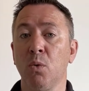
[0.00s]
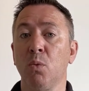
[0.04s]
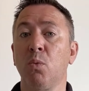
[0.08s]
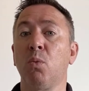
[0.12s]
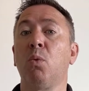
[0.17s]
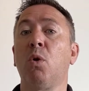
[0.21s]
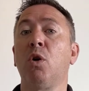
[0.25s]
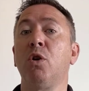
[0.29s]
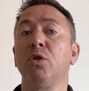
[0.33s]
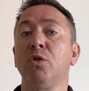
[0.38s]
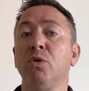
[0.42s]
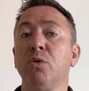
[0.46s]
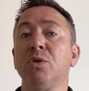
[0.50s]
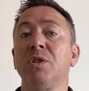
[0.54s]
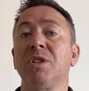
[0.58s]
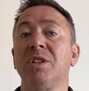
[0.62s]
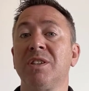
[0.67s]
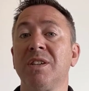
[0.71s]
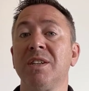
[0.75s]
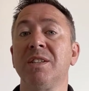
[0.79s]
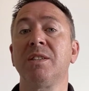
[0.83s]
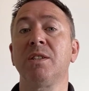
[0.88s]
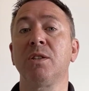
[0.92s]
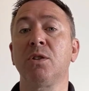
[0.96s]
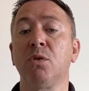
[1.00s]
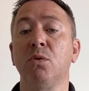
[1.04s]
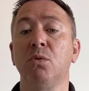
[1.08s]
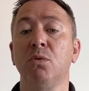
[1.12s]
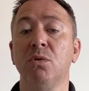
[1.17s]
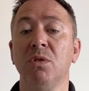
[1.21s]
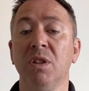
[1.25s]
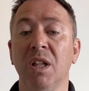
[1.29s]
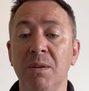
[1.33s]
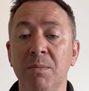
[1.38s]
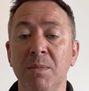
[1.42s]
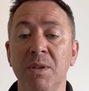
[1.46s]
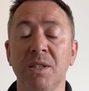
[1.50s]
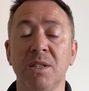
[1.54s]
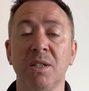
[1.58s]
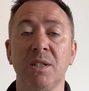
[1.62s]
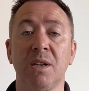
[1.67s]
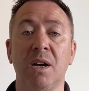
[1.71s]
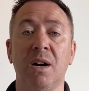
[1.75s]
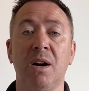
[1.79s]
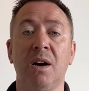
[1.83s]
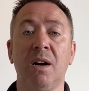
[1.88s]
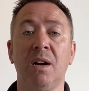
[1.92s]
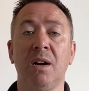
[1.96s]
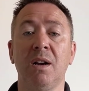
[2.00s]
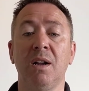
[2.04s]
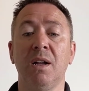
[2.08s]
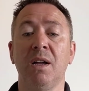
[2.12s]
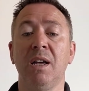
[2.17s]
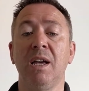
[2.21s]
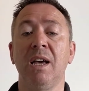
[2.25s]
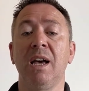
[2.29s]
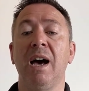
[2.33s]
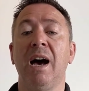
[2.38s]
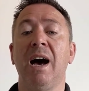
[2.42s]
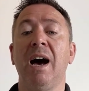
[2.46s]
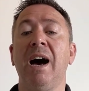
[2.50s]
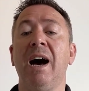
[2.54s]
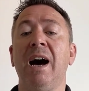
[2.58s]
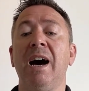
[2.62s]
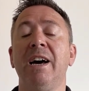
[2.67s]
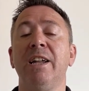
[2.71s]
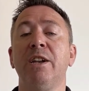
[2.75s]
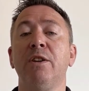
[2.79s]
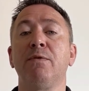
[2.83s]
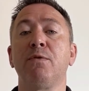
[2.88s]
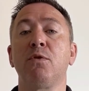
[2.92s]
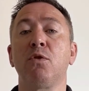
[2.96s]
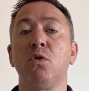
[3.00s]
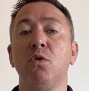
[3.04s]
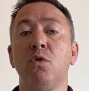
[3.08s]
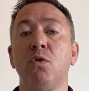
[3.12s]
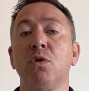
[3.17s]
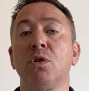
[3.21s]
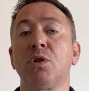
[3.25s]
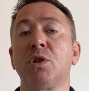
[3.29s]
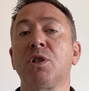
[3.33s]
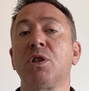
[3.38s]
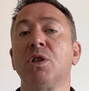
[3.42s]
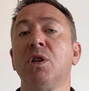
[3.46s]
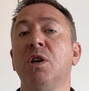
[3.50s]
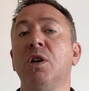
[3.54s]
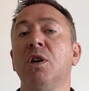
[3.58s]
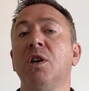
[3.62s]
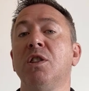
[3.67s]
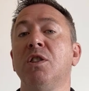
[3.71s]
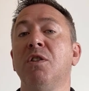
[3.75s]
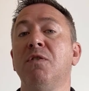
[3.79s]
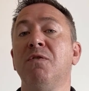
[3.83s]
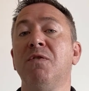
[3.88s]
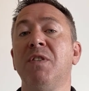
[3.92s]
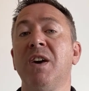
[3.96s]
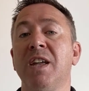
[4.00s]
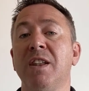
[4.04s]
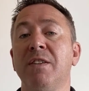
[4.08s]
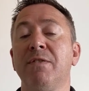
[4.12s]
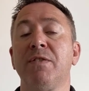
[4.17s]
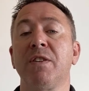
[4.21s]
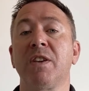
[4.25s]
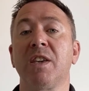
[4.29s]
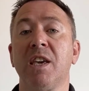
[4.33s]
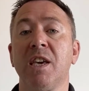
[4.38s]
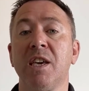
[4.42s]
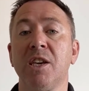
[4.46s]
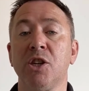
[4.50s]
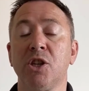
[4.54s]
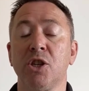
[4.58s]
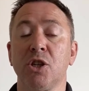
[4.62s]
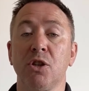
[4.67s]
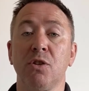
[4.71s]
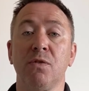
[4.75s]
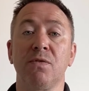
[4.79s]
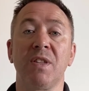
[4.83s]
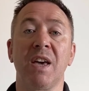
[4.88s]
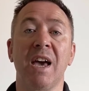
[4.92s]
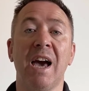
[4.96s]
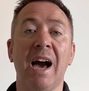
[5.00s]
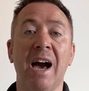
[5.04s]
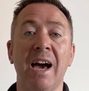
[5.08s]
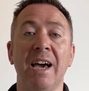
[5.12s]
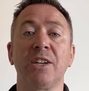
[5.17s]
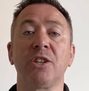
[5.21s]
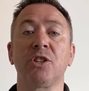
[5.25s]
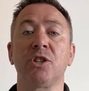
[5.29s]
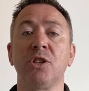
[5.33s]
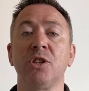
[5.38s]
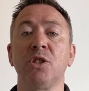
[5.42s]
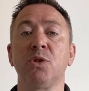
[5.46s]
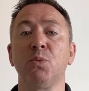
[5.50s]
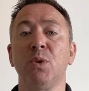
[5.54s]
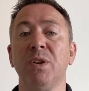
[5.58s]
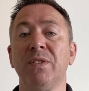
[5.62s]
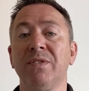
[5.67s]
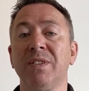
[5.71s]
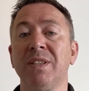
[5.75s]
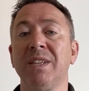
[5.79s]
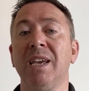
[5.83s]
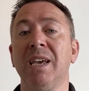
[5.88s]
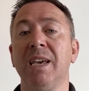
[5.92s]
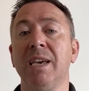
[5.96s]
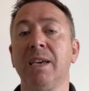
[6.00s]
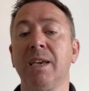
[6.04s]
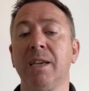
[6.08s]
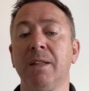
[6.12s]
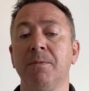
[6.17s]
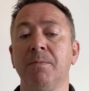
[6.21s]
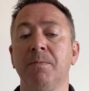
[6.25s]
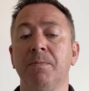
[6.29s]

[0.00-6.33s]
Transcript: what those critical limits are, and of course, the verification of the actions we've taken.